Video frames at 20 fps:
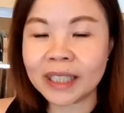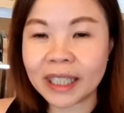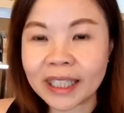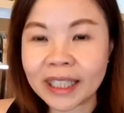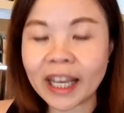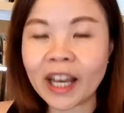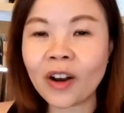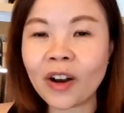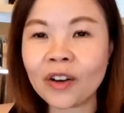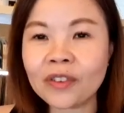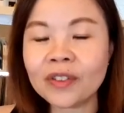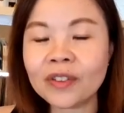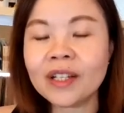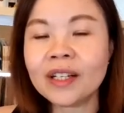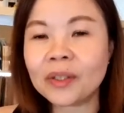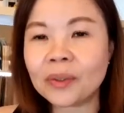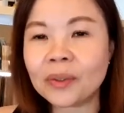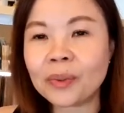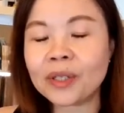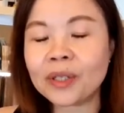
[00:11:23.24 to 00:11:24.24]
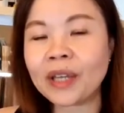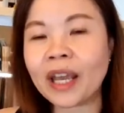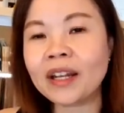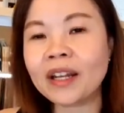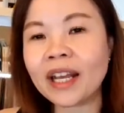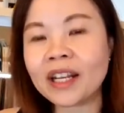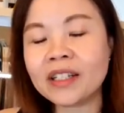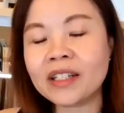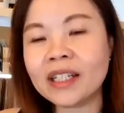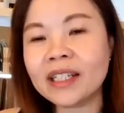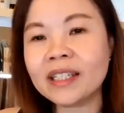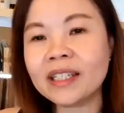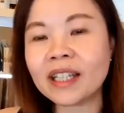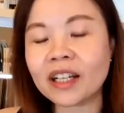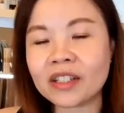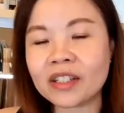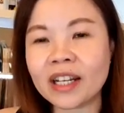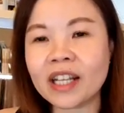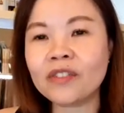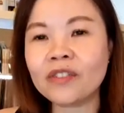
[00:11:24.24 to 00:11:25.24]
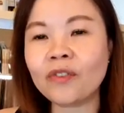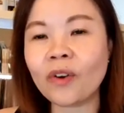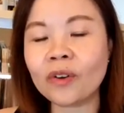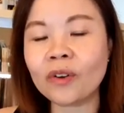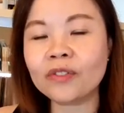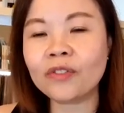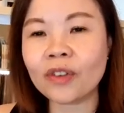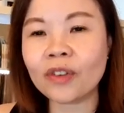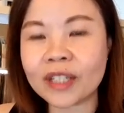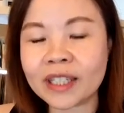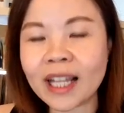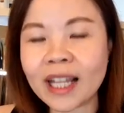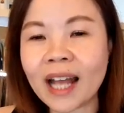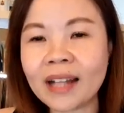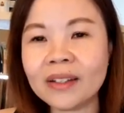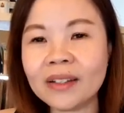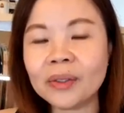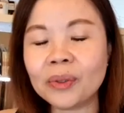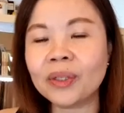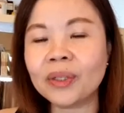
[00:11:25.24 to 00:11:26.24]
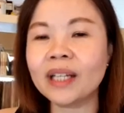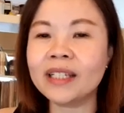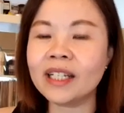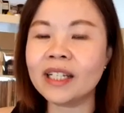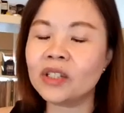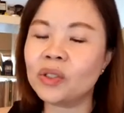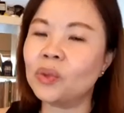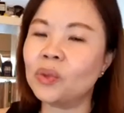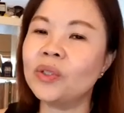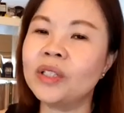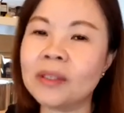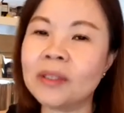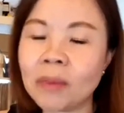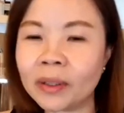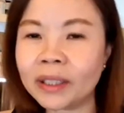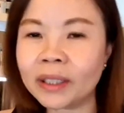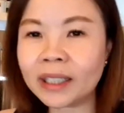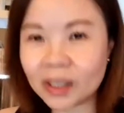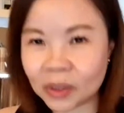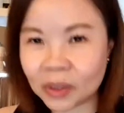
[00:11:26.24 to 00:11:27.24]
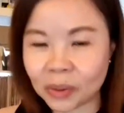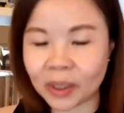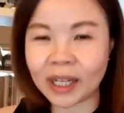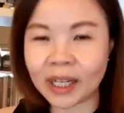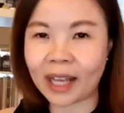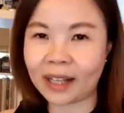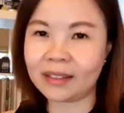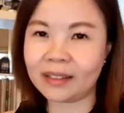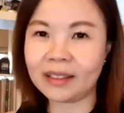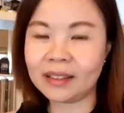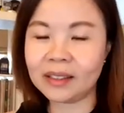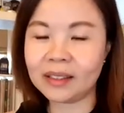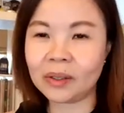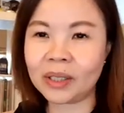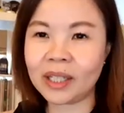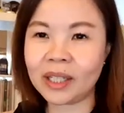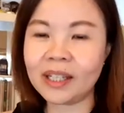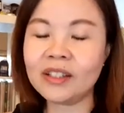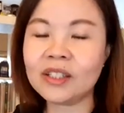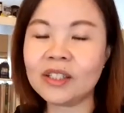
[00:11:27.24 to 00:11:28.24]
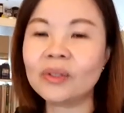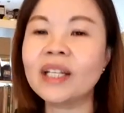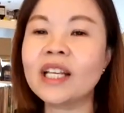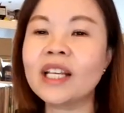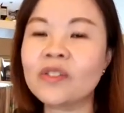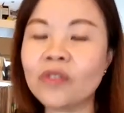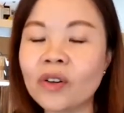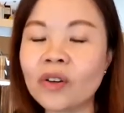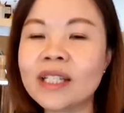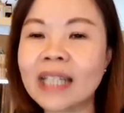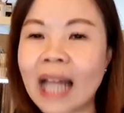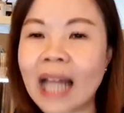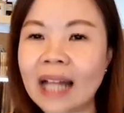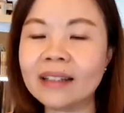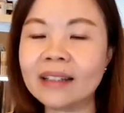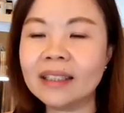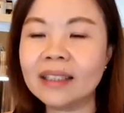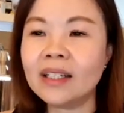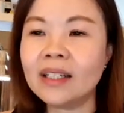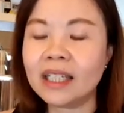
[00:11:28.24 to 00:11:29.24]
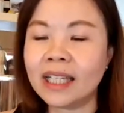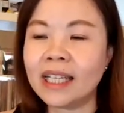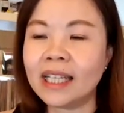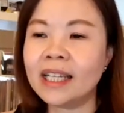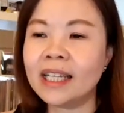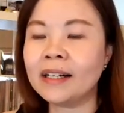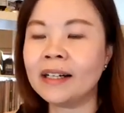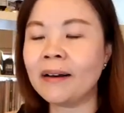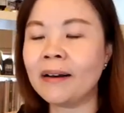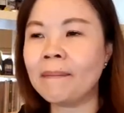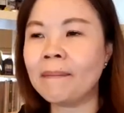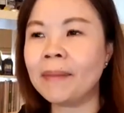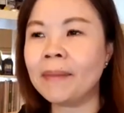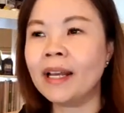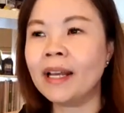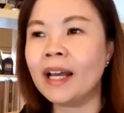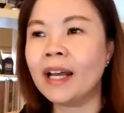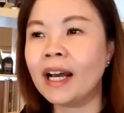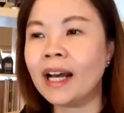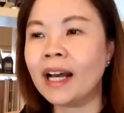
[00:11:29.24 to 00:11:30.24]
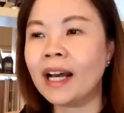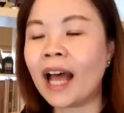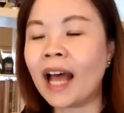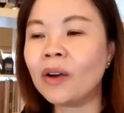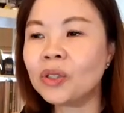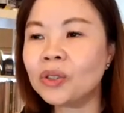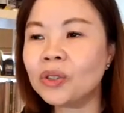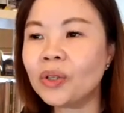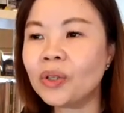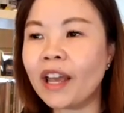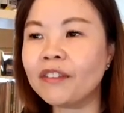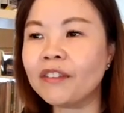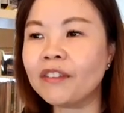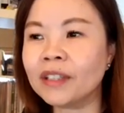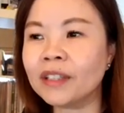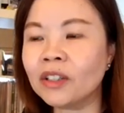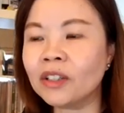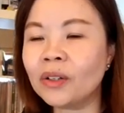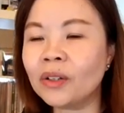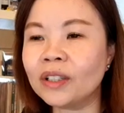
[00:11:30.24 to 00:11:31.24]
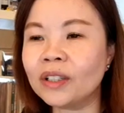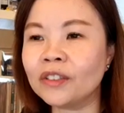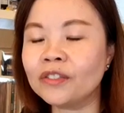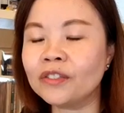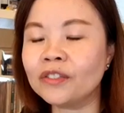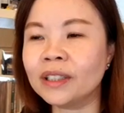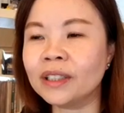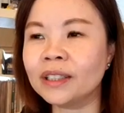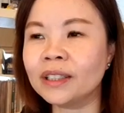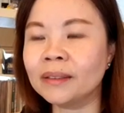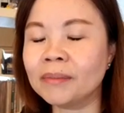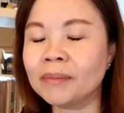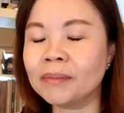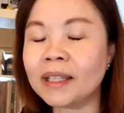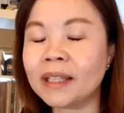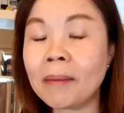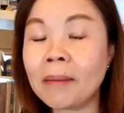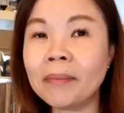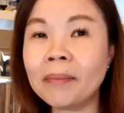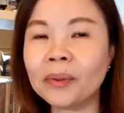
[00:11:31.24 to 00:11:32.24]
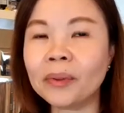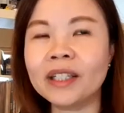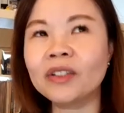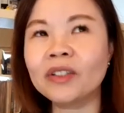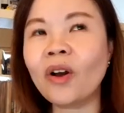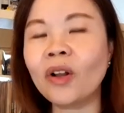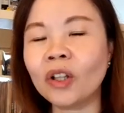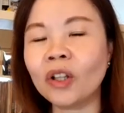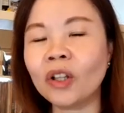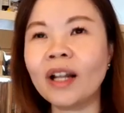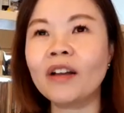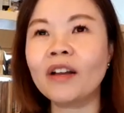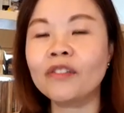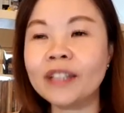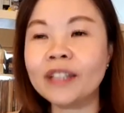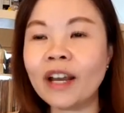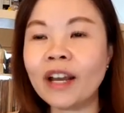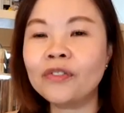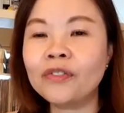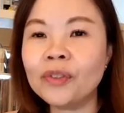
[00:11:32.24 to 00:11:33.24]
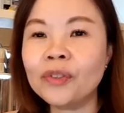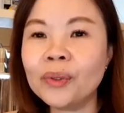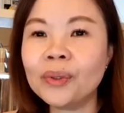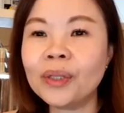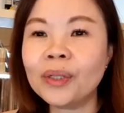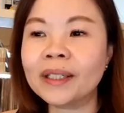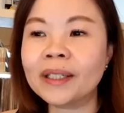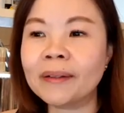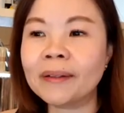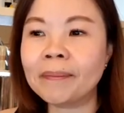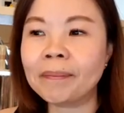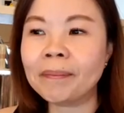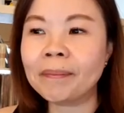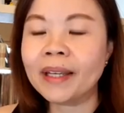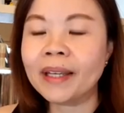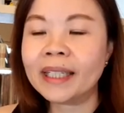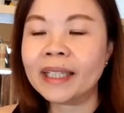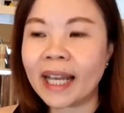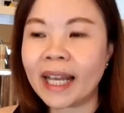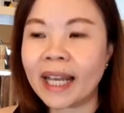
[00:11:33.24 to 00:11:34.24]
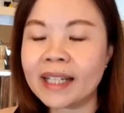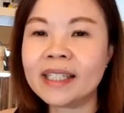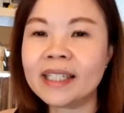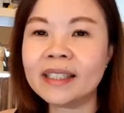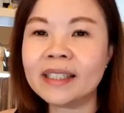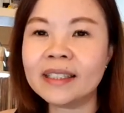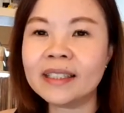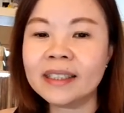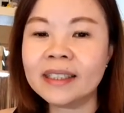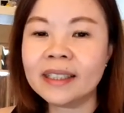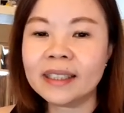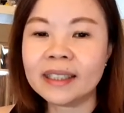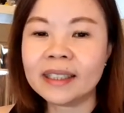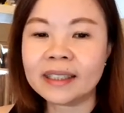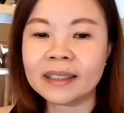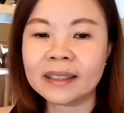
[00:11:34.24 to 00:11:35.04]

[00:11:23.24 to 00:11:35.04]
take care of, we can actually suggest for a start, you can take 2 in the morning and 2 at night. Okay, so that's for a start. Okay, I also have a lot of not a lot. There are a few cancer,